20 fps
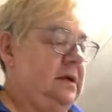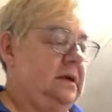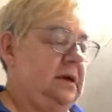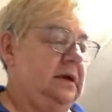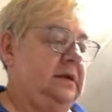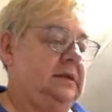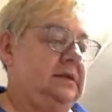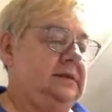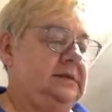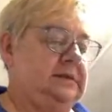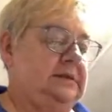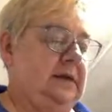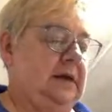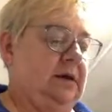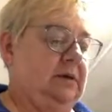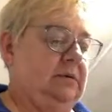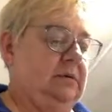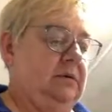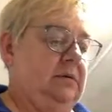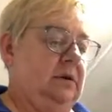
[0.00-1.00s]
Cut this
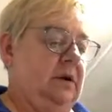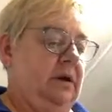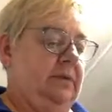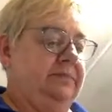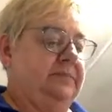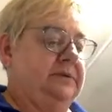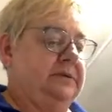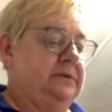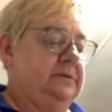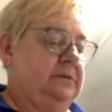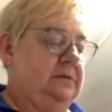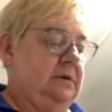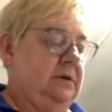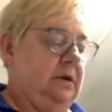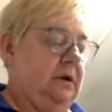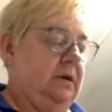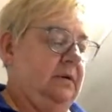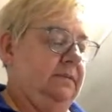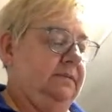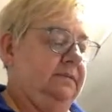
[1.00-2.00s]
out,
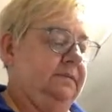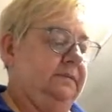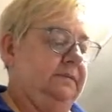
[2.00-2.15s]
uh,